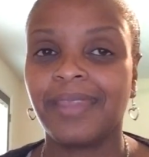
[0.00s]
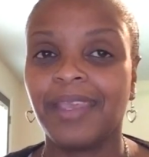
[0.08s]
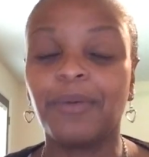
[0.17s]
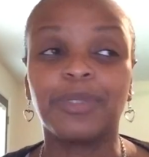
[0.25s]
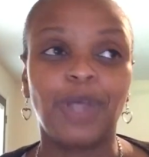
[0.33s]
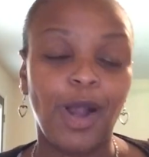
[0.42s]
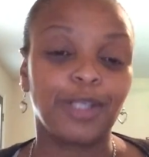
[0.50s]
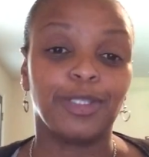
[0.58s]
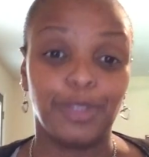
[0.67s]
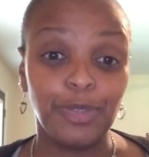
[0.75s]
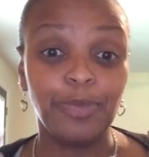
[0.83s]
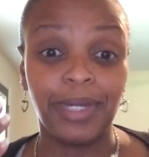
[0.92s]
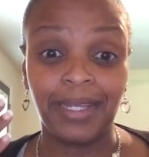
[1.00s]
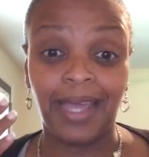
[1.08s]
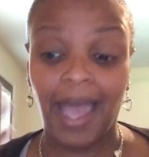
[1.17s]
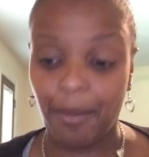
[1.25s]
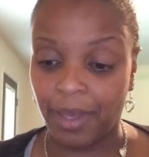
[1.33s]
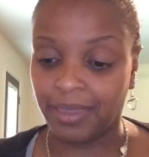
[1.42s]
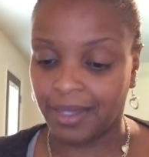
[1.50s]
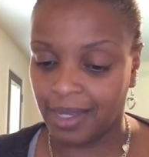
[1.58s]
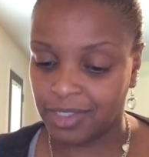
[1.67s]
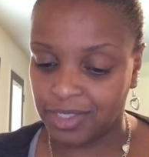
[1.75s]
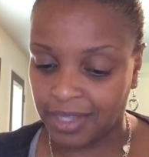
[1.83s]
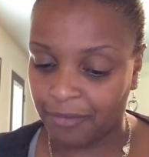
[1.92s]
It was hard to do, but I made the
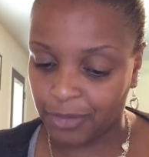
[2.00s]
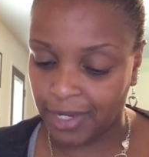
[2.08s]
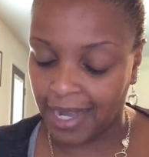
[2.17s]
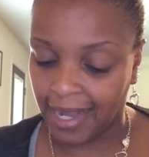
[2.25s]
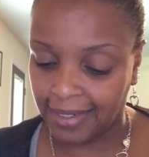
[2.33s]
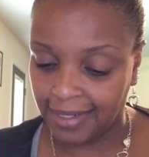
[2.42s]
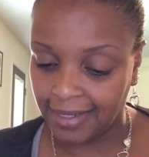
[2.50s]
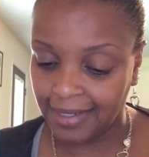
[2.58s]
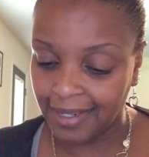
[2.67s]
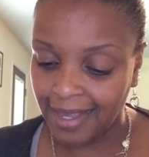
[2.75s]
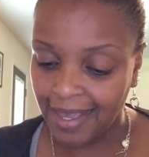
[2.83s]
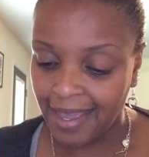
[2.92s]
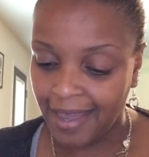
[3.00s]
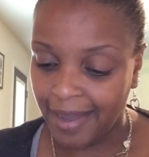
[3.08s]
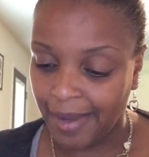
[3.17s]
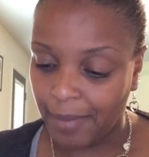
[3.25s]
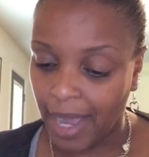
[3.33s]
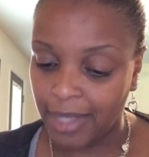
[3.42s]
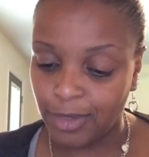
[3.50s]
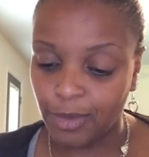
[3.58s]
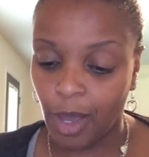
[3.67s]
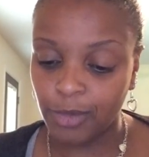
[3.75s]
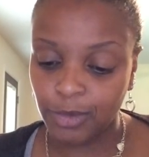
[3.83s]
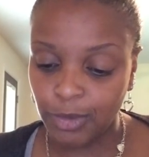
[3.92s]
conscious effort and I did it. I
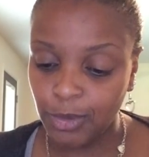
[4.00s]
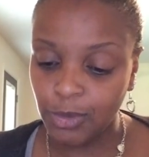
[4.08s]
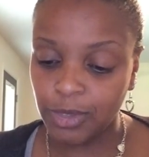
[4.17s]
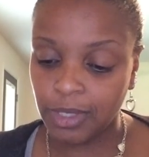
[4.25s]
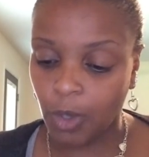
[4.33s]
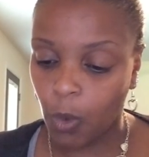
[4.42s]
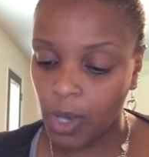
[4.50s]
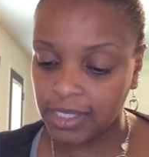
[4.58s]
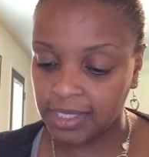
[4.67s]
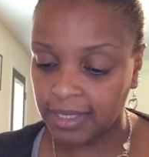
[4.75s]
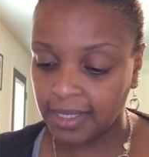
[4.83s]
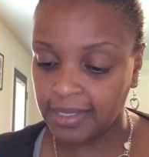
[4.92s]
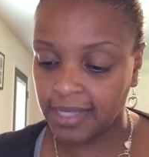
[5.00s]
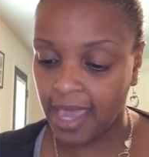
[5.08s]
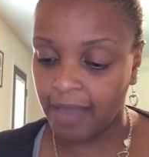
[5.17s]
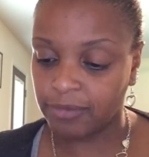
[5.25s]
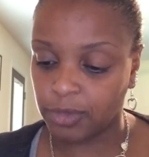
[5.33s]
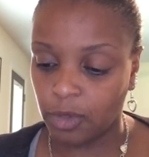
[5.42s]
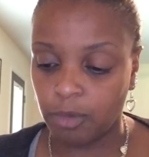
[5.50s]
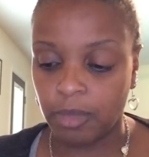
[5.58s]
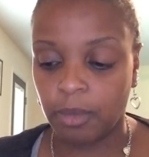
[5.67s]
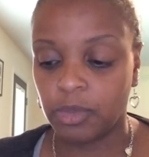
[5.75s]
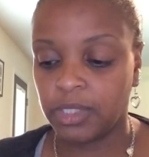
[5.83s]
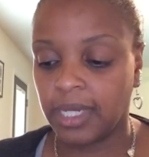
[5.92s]
also used questioning to have certain
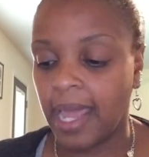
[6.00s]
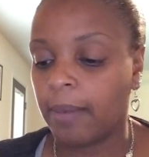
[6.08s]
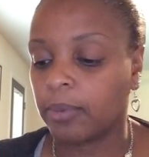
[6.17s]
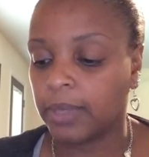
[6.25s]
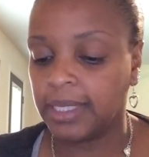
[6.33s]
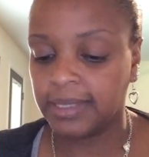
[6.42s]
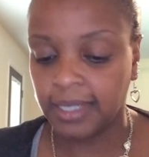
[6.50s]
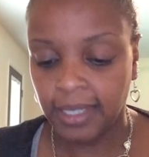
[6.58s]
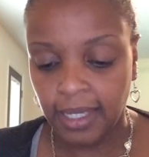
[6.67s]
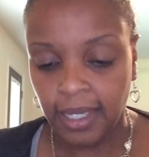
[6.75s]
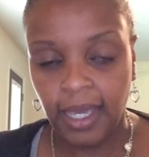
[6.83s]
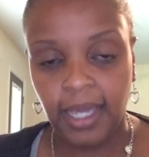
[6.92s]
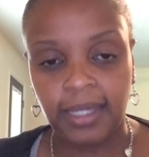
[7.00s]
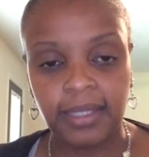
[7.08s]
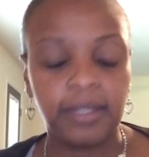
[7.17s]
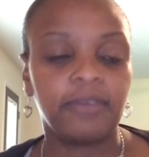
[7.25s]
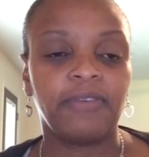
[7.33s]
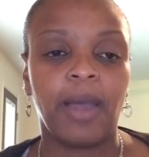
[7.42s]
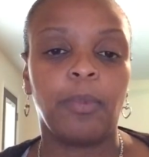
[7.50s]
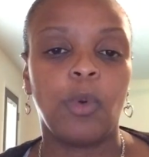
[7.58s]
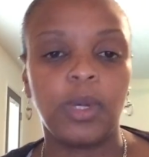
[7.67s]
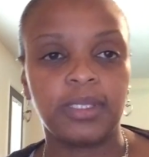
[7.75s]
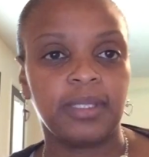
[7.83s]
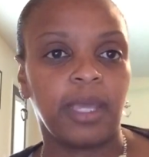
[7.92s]
members elaborate and clarify
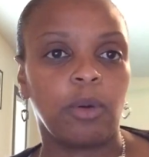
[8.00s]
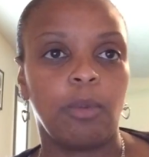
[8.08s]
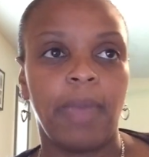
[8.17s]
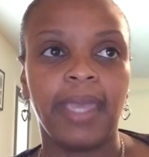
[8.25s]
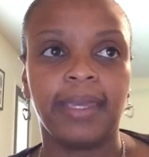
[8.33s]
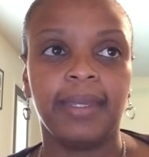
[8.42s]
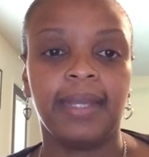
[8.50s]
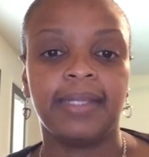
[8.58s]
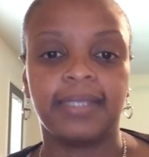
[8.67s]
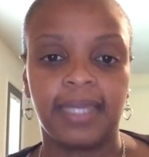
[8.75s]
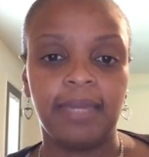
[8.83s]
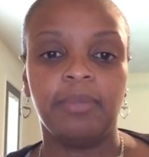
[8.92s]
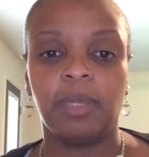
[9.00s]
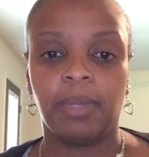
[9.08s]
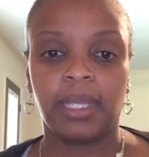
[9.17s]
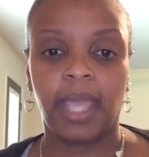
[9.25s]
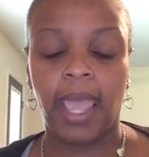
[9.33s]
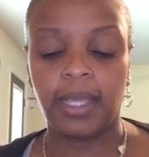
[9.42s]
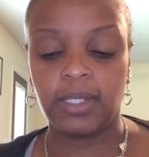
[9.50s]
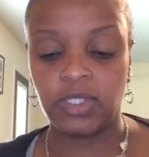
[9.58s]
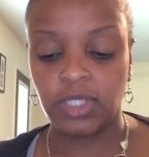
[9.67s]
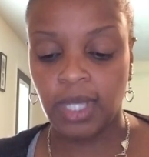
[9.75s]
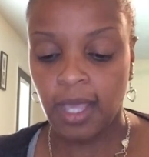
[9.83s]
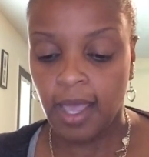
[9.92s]
points that they were making and to keep them
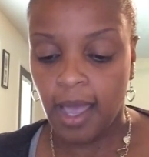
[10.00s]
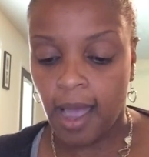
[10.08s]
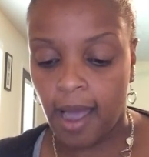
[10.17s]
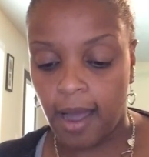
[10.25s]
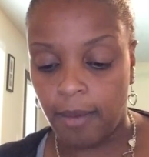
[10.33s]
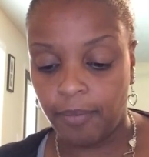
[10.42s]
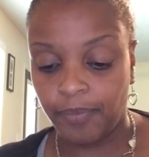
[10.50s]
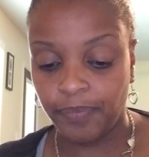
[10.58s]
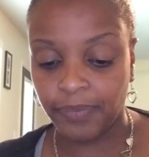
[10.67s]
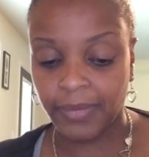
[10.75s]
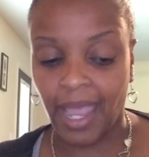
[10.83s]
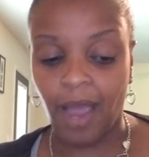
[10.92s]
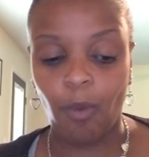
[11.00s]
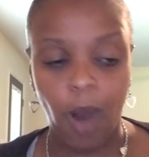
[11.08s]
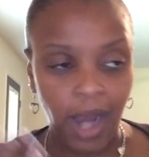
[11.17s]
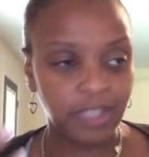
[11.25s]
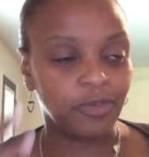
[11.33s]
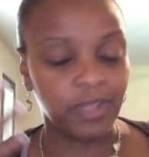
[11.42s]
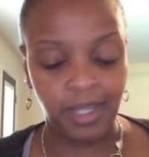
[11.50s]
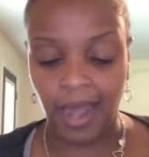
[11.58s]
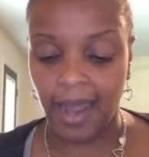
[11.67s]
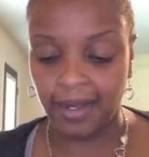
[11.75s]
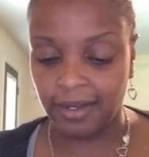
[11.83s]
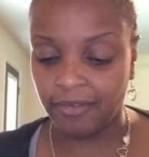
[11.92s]
engaged. I watched for the
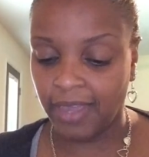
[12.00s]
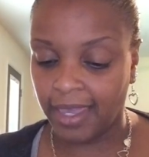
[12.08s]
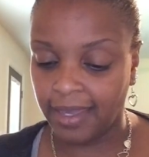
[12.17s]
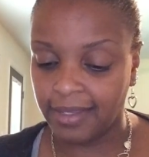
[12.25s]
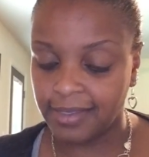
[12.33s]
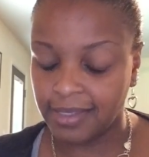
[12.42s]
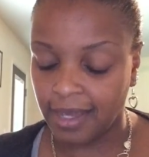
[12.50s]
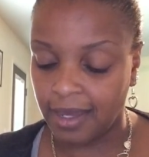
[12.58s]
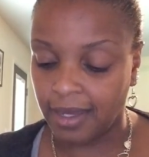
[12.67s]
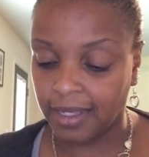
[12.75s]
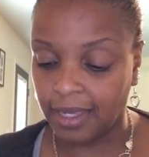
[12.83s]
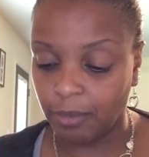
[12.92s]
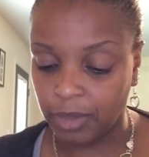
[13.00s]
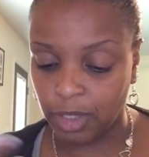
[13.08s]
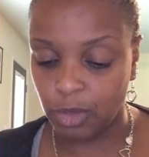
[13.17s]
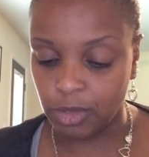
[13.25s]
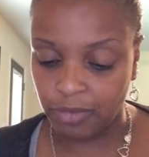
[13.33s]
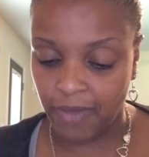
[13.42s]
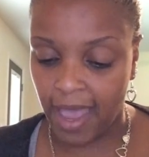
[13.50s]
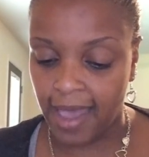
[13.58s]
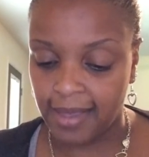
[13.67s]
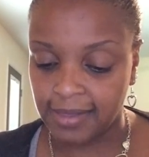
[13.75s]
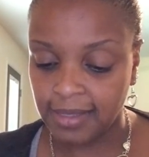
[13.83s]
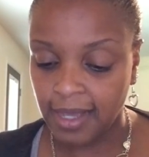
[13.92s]
nodding of heads, again with the use of
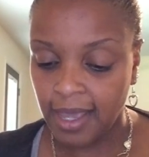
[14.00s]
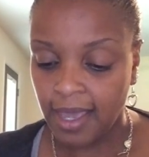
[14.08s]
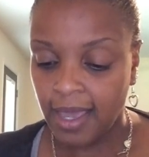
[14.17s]
eyes.